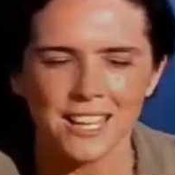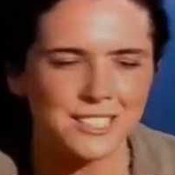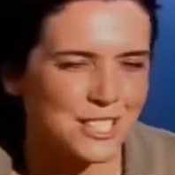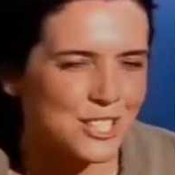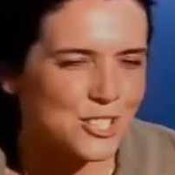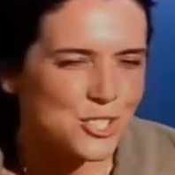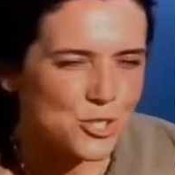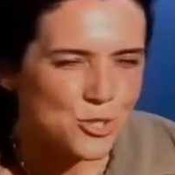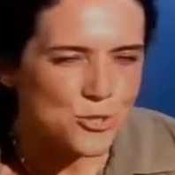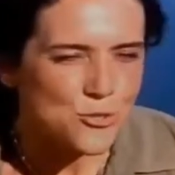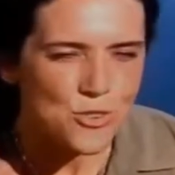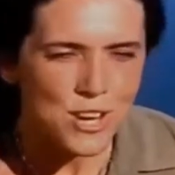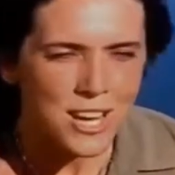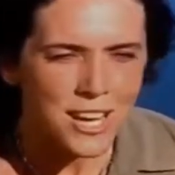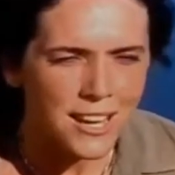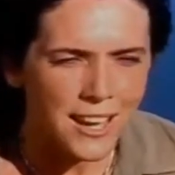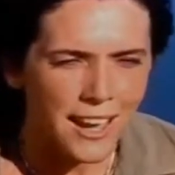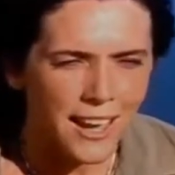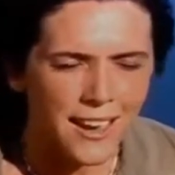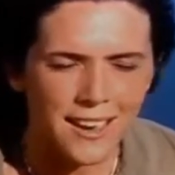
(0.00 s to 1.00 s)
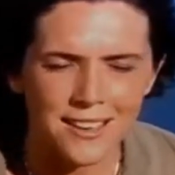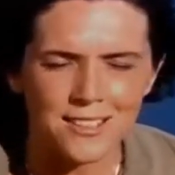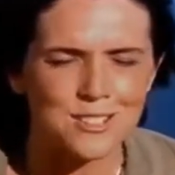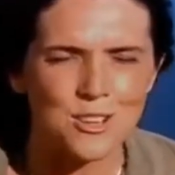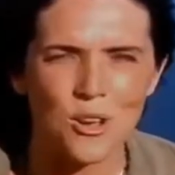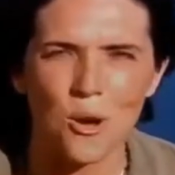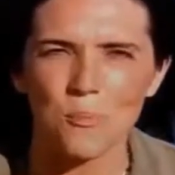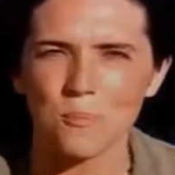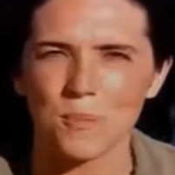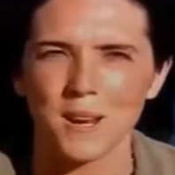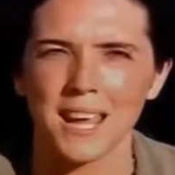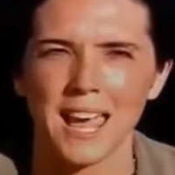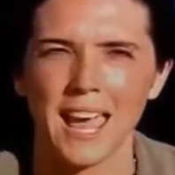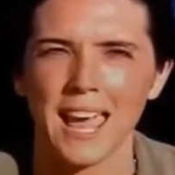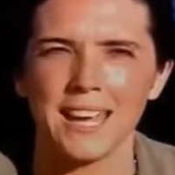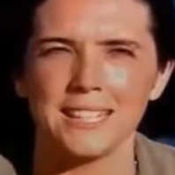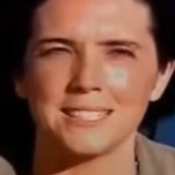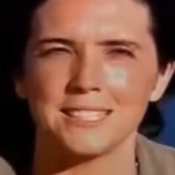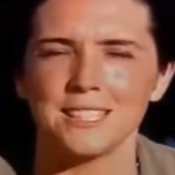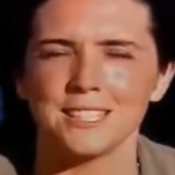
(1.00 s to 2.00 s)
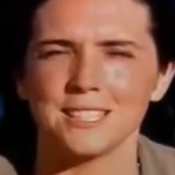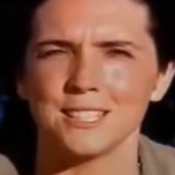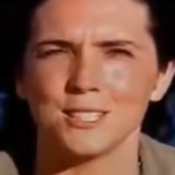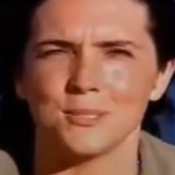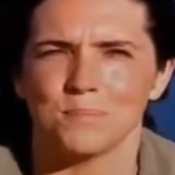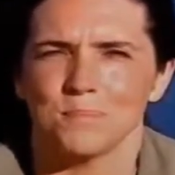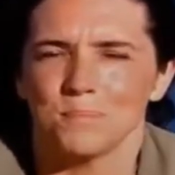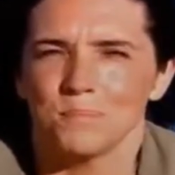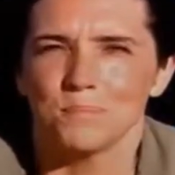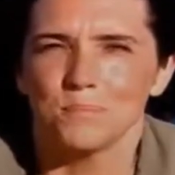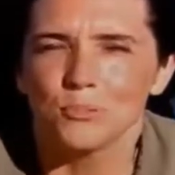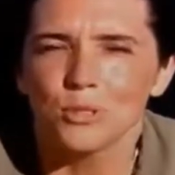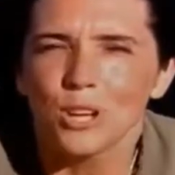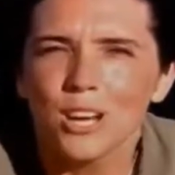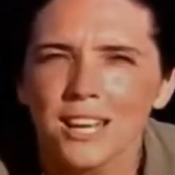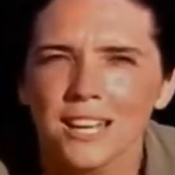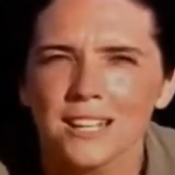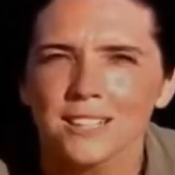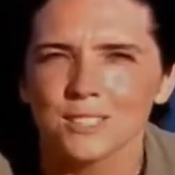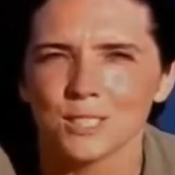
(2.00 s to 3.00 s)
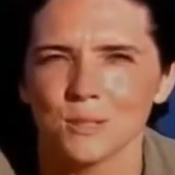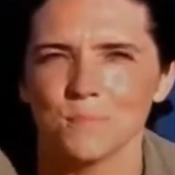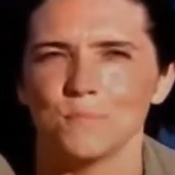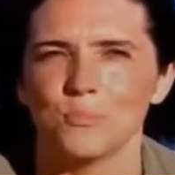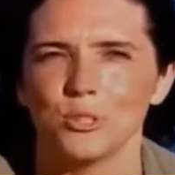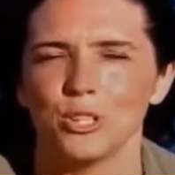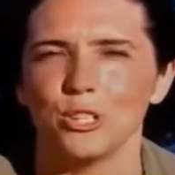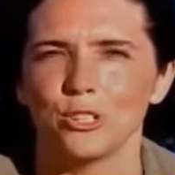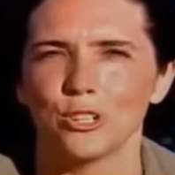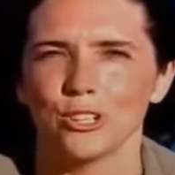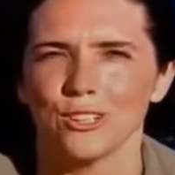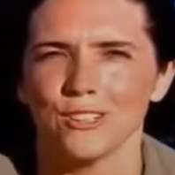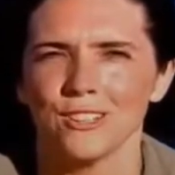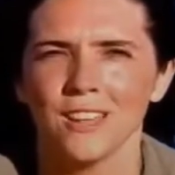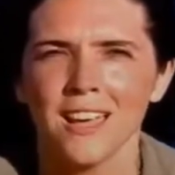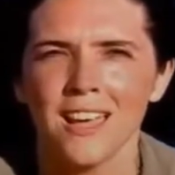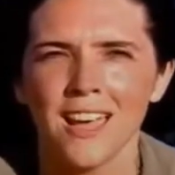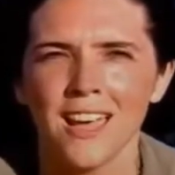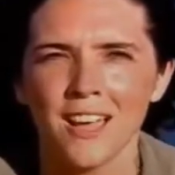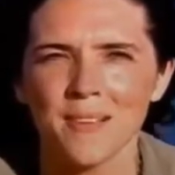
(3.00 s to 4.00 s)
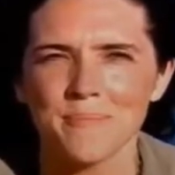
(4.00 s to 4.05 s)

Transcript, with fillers: It's intriguing and complicated, it's brilliant and brutal,